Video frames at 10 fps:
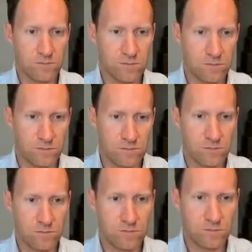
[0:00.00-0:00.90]

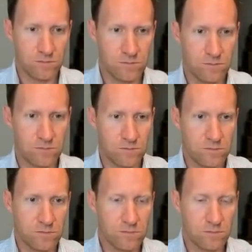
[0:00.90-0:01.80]

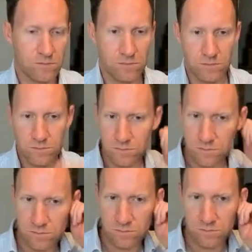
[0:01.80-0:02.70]

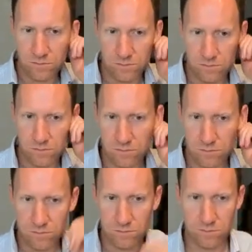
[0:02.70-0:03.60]

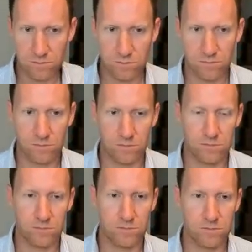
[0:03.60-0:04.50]

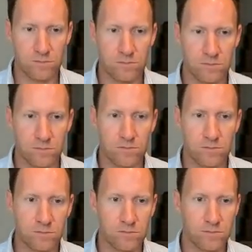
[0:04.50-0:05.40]

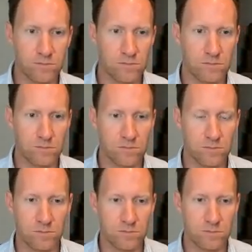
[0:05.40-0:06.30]

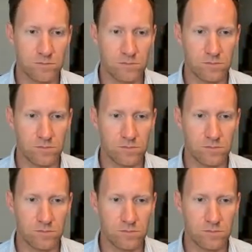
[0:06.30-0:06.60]
[no speech]